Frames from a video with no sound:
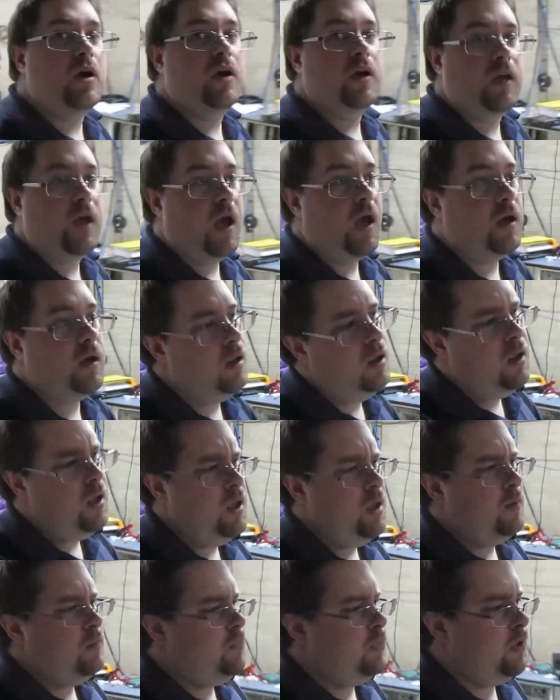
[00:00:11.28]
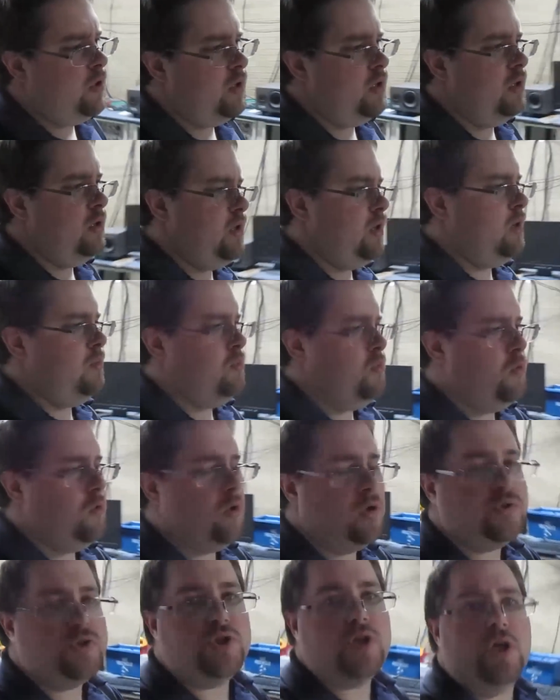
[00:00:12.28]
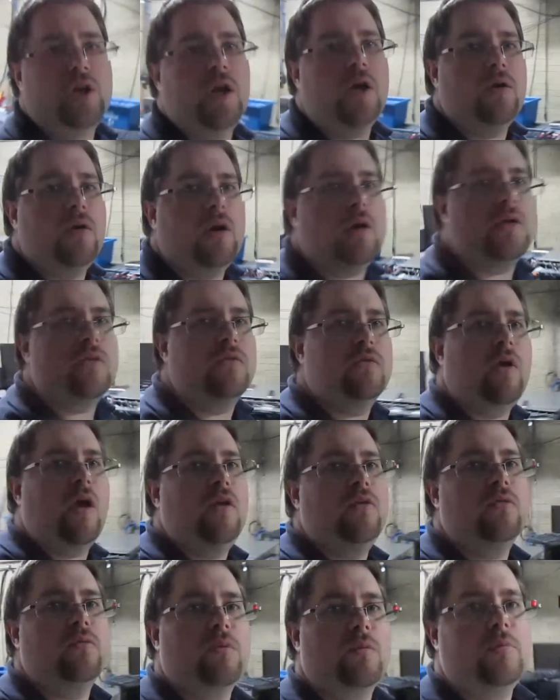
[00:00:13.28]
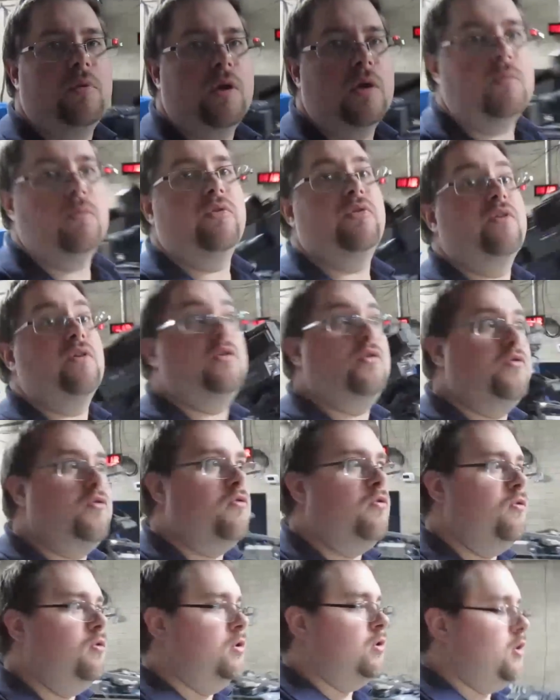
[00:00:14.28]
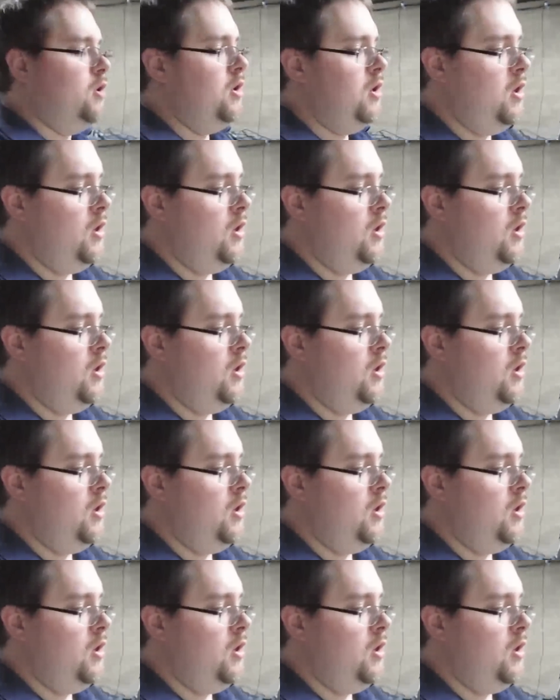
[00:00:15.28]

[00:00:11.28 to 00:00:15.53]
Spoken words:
again, but in a more generic sense. We're playing with the controller.